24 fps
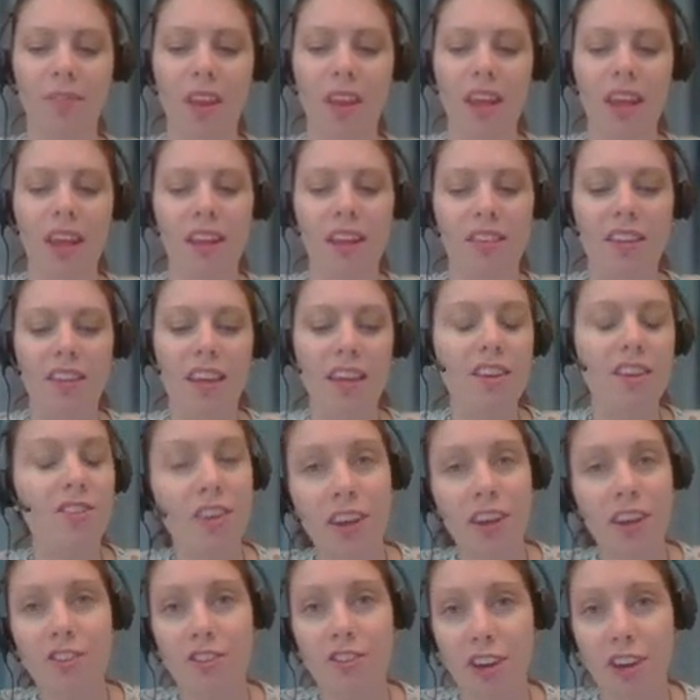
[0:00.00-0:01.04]
The
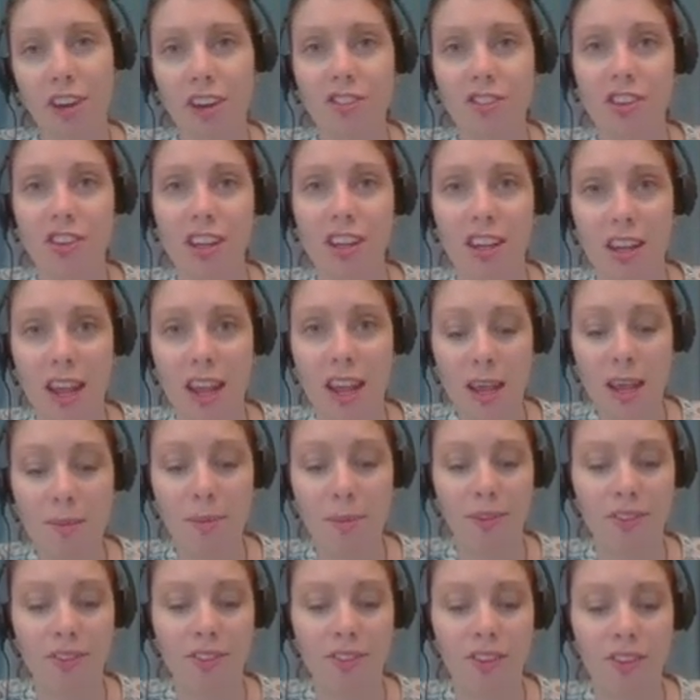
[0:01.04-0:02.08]
indirect strategy
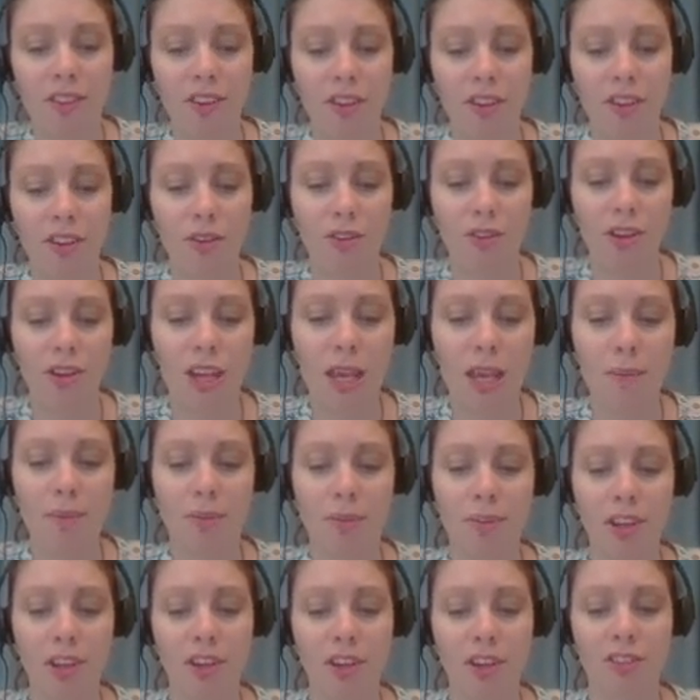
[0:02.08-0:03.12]
enables you to keep the
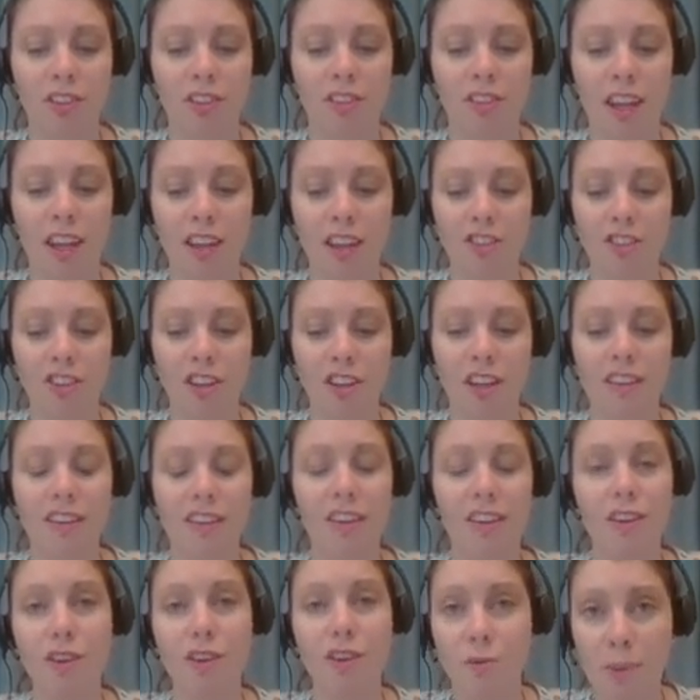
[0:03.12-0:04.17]
reader's attention until
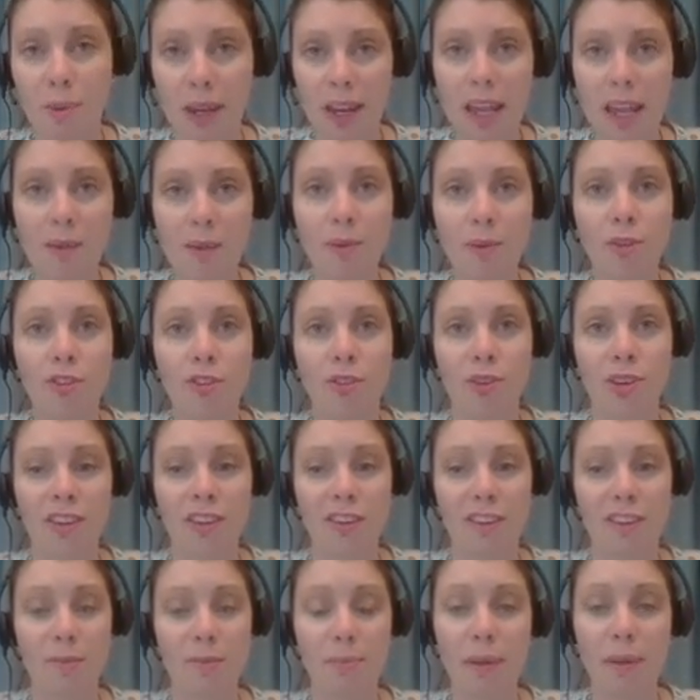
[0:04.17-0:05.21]
you've been able to
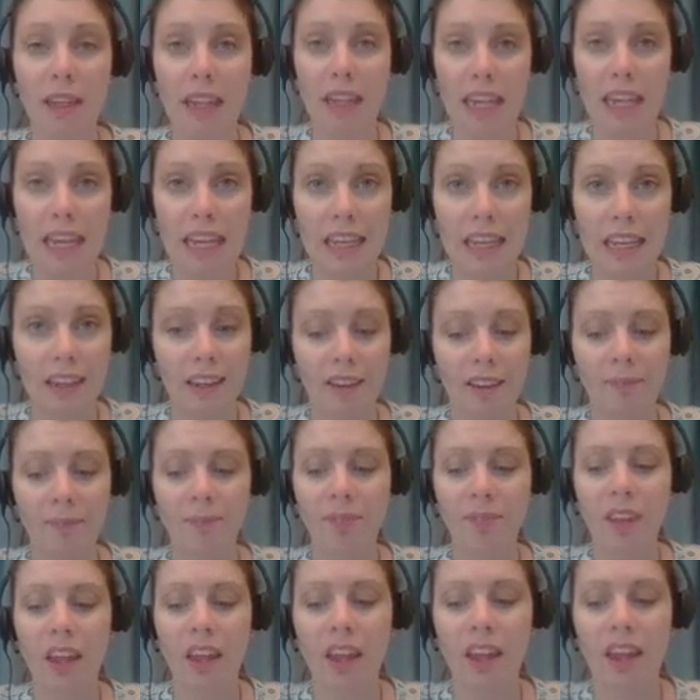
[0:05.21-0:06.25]
explain
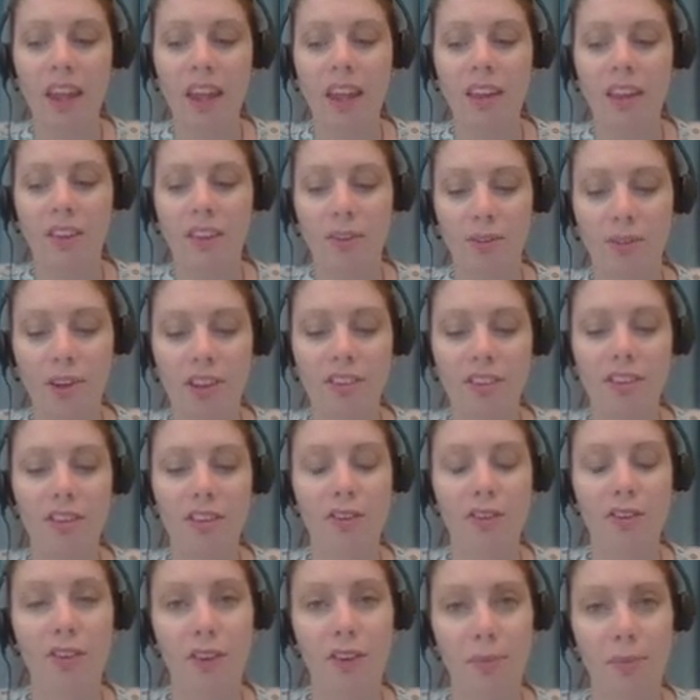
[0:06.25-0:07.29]
the reasons
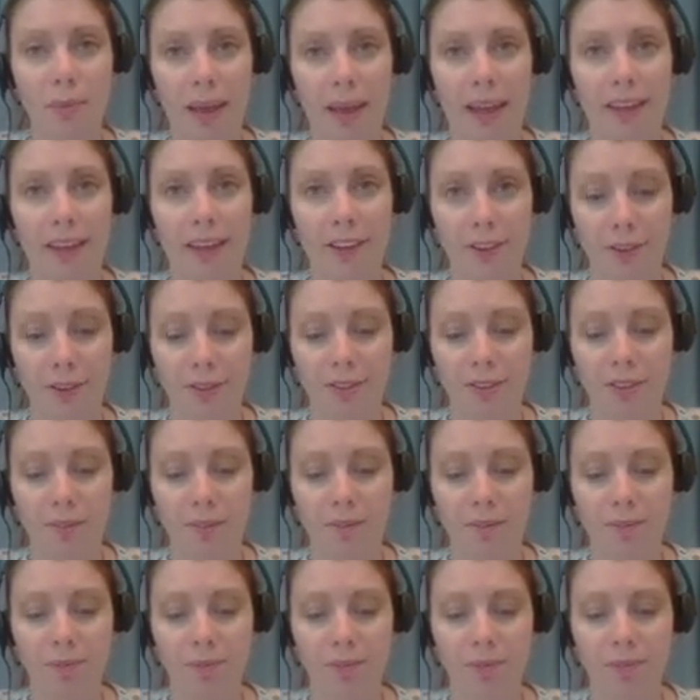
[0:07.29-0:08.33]
for the bad news.
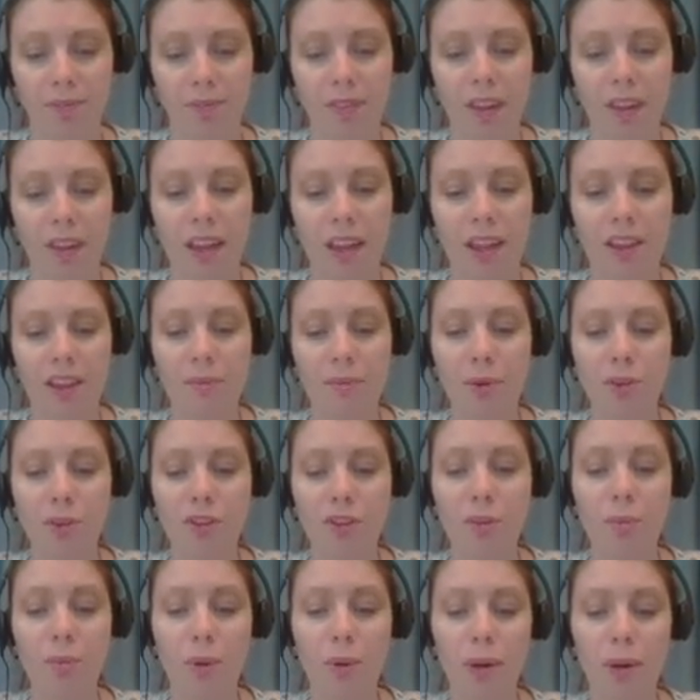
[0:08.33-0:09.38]
The most
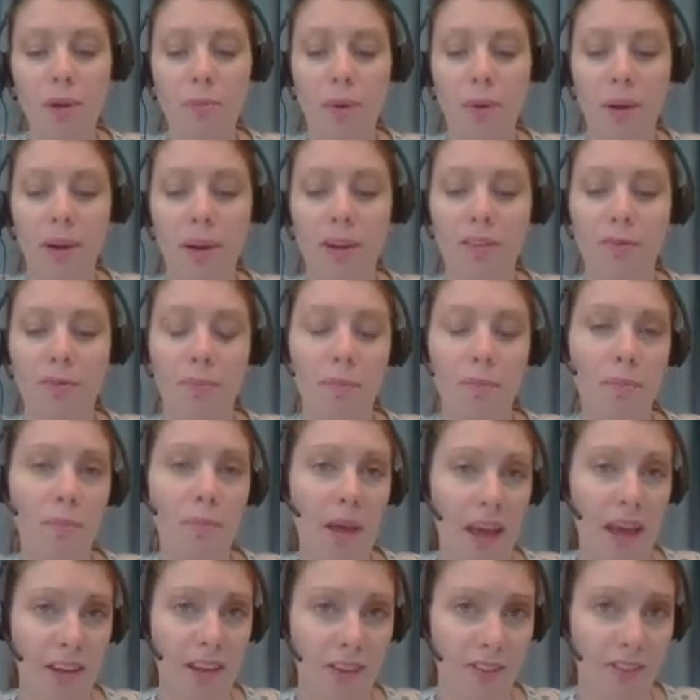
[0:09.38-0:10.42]
important part of
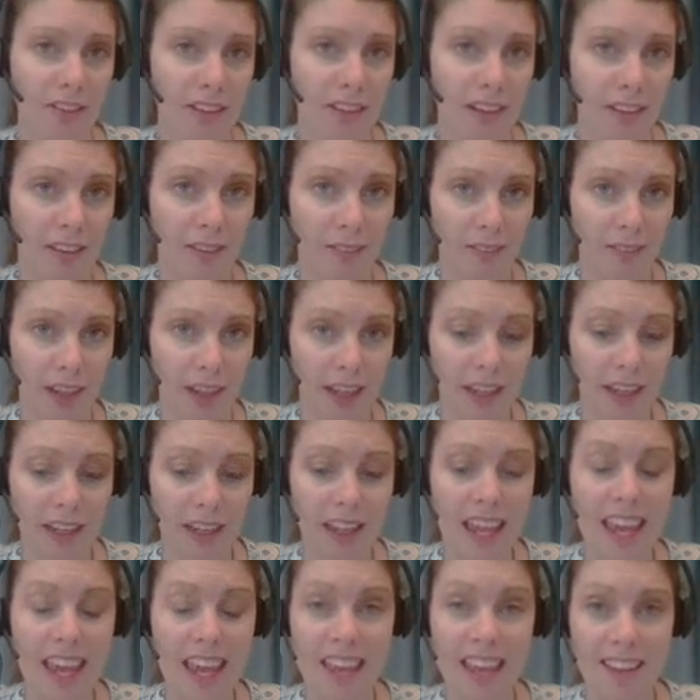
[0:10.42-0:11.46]
bad news letter writing
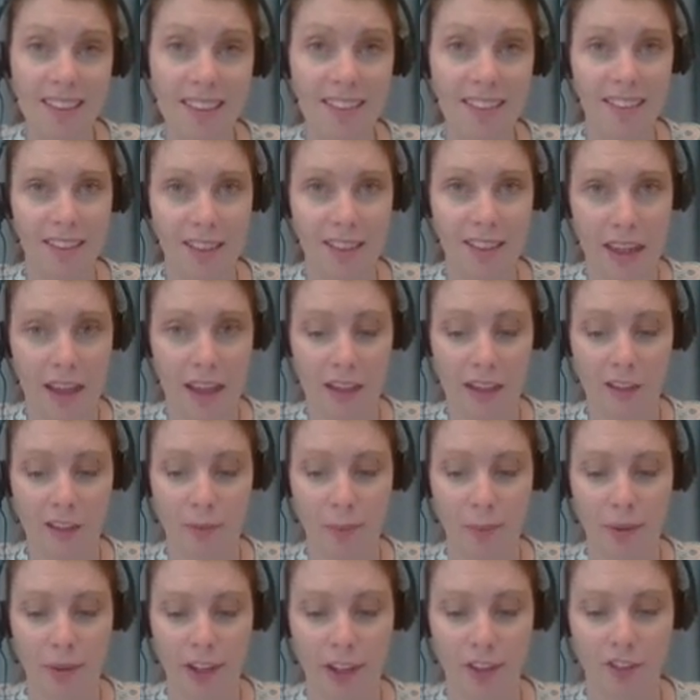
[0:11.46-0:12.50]
is the
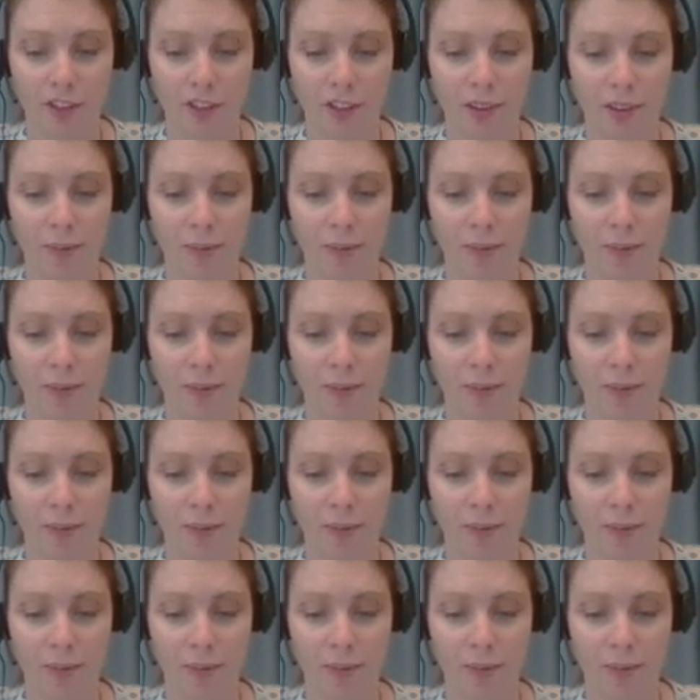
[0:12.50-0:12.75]
explanation.